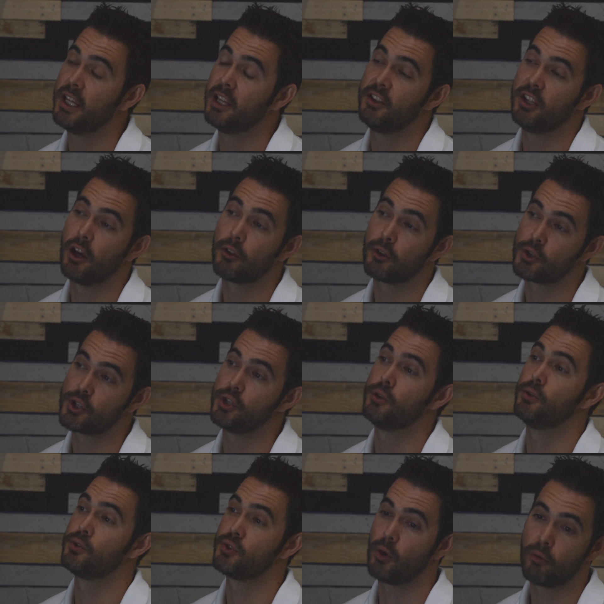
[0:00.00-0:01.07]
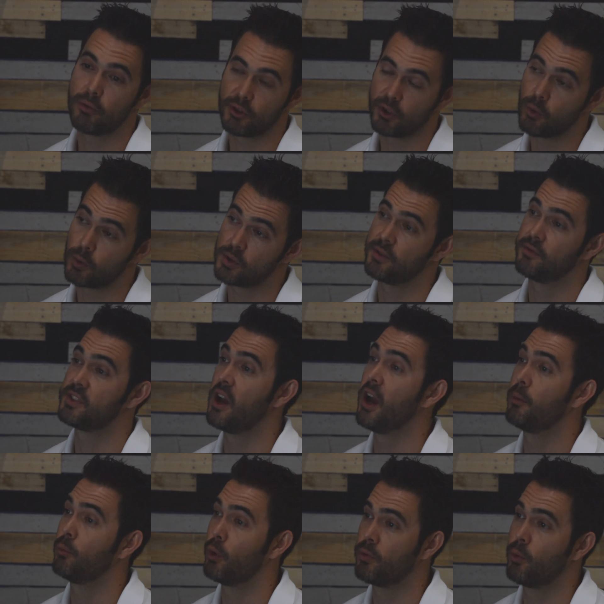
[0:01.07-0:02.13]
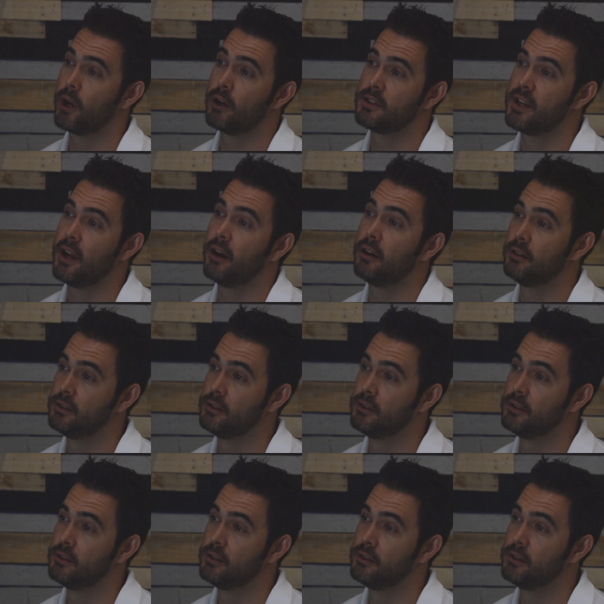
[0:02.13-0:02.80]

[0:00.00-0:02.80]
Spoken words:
in the other shoes over the course of time with wear and tear.